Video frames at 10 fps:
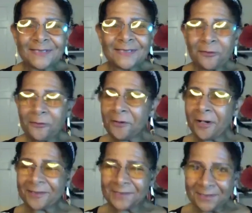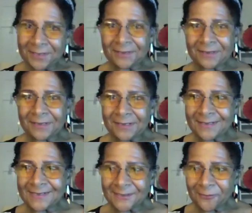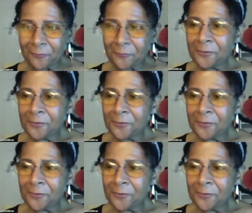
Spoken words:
so articulate and so